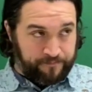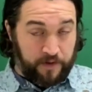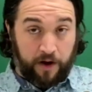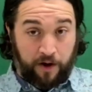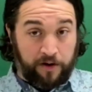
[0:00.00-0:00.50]

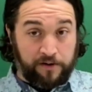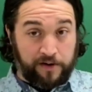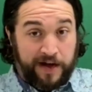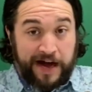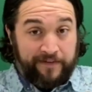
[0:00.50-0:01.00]

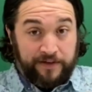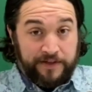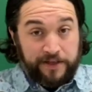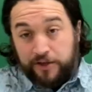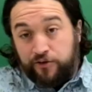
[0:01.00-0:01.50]
Art,
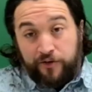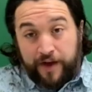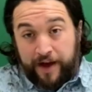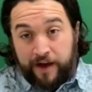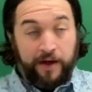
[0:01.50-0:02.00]
obviously, you knew
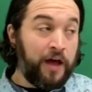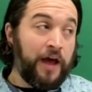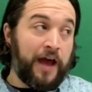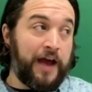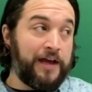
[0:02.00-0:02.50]
that.
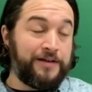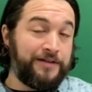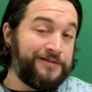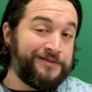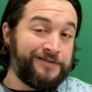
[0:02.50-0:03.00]
And
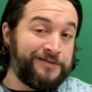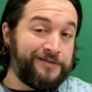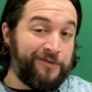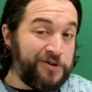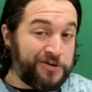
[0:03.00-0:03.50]

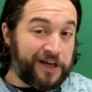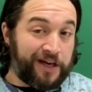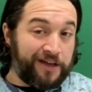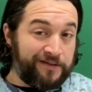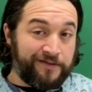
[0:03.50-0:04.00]
music,
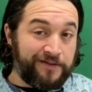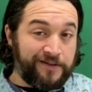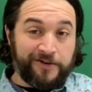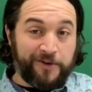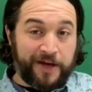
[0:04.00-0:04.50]
you
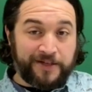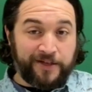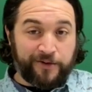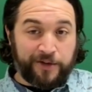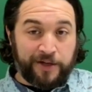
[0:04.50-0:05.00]
knew that
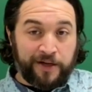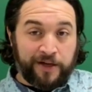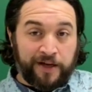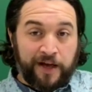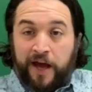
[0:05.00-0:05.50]
too.
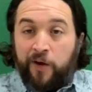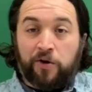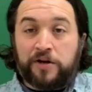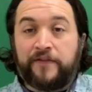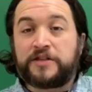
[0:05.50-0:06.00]
And we're
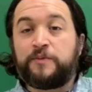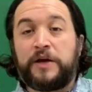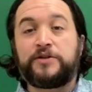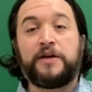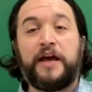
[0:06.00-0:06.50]
gonna have a
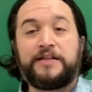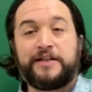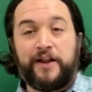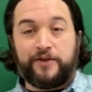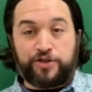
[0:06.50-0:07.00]
special guest
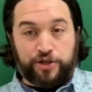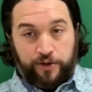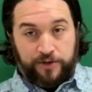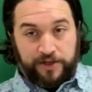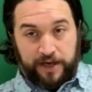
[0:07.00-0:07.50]
on the show
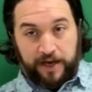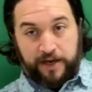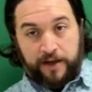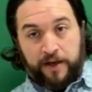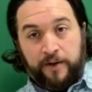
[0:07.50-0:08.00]

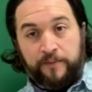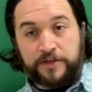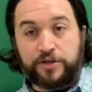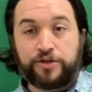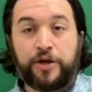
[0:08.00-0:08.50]
today,
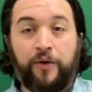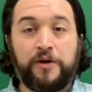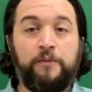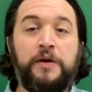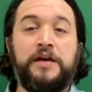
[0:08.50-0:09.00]
Mr. Tony
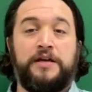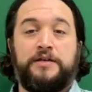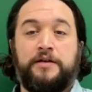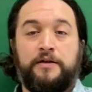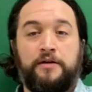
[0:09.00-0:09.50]

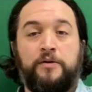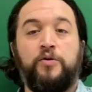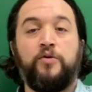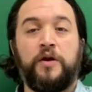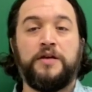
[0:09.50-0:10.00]
Pete,
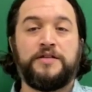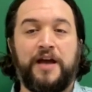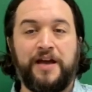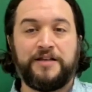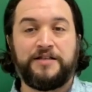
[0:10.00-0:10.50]
who is
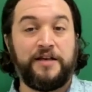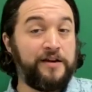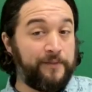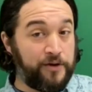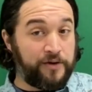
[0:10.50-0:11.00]
a
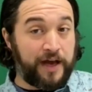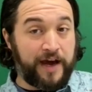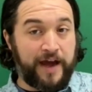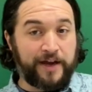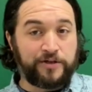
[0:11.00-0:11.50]
CW dad
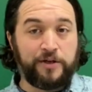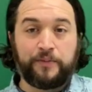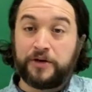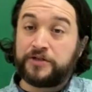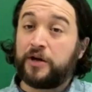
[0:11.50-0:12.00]
actually, but
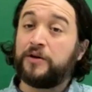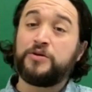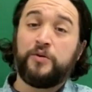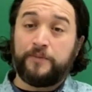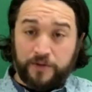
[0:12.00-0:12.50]
he's
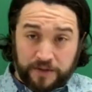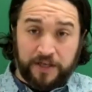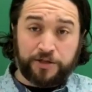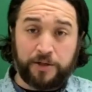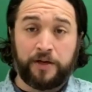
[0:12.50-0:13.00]
also a
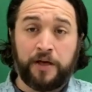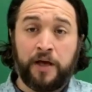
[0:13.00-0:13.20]
musician.